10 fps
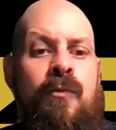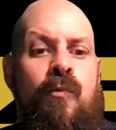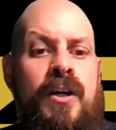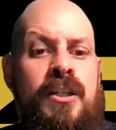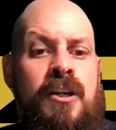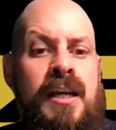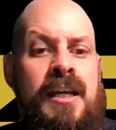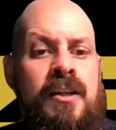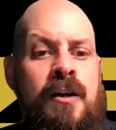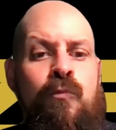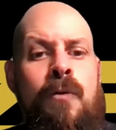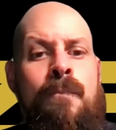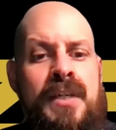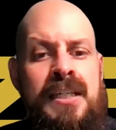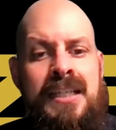what your income will
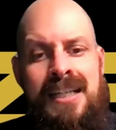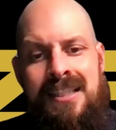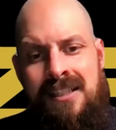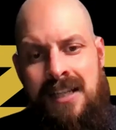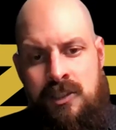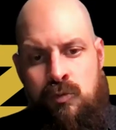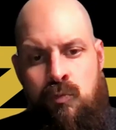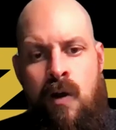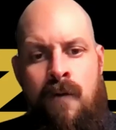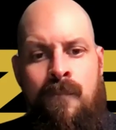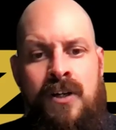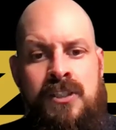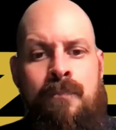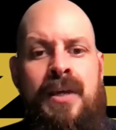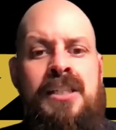be in the next 12
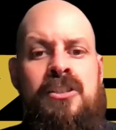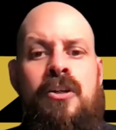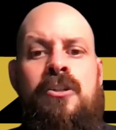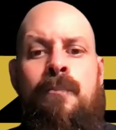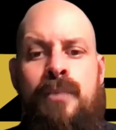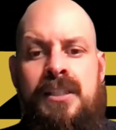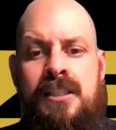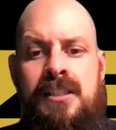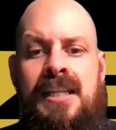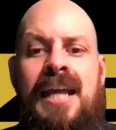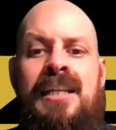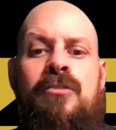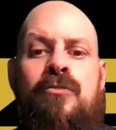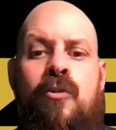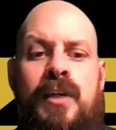months based on your business and
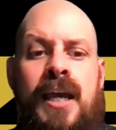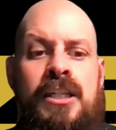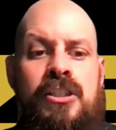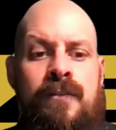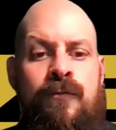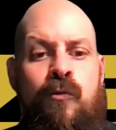its location.